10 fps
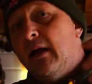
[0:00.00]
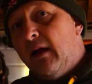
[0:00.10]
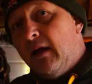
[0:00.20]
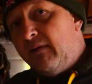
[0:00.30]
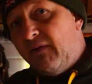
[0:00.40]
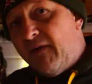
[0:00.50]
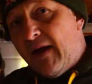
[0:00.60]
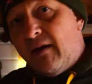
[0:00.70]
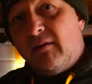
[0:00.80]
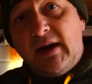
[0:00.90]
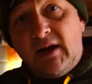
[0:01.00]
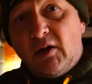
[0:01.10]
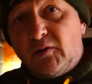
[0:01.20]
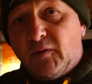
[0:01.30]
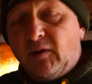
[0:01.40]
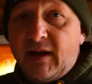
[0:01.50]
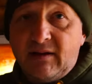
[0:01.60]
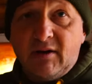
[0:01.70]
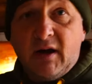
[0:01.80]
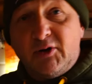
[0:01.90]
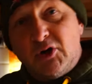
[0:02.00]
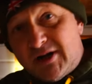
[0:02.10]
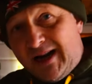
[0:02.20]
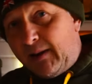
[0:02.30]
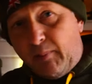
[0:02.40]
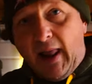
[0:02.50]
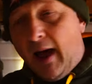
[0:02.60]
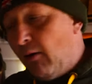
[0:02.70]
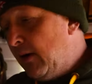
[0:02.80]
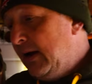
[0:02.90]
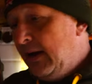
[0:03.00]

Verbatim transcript: Uh, if you found it useful, then uh, just click below,